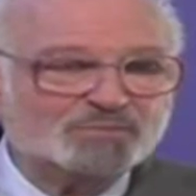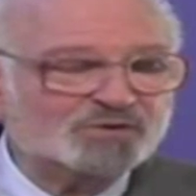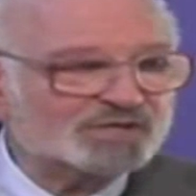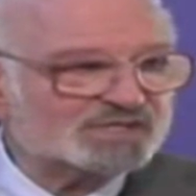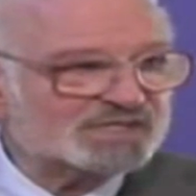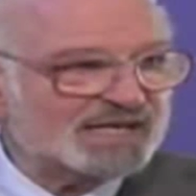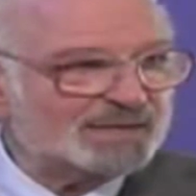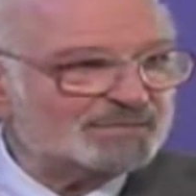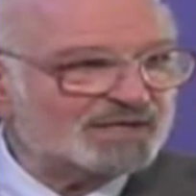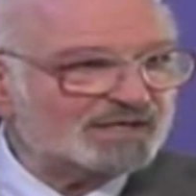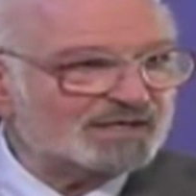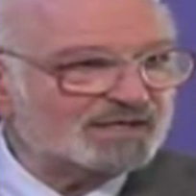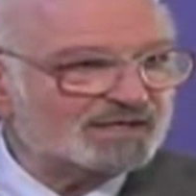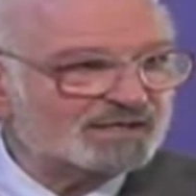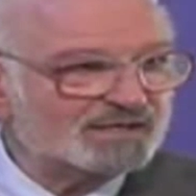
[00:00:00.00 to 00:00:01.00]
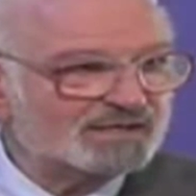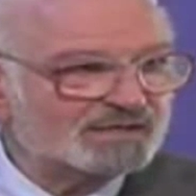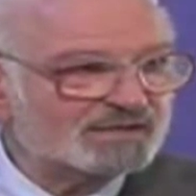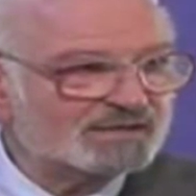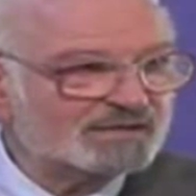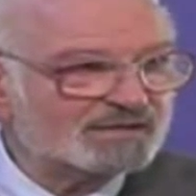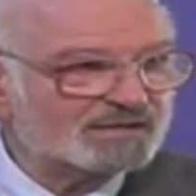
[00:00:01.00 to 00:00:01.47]
But they put his name in,
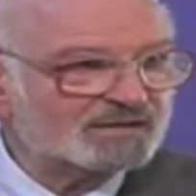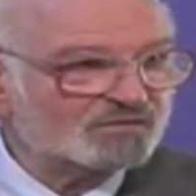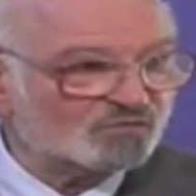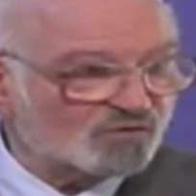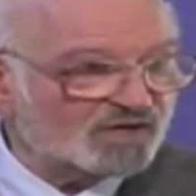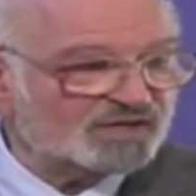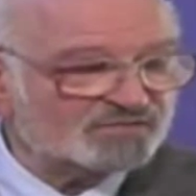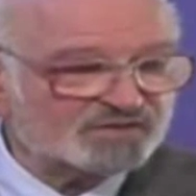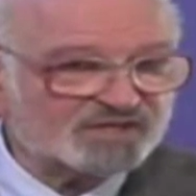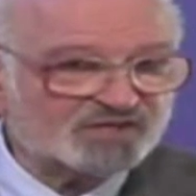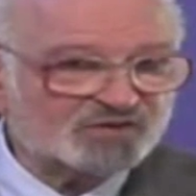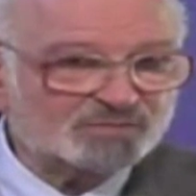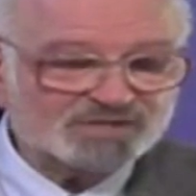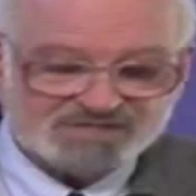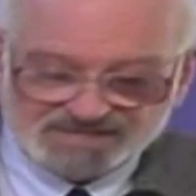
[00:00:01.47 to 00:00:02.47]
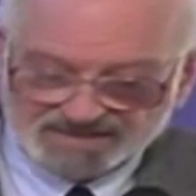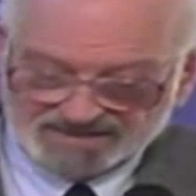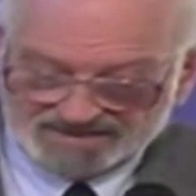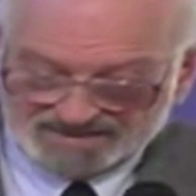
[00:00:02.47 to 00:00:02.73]
running for the Cuban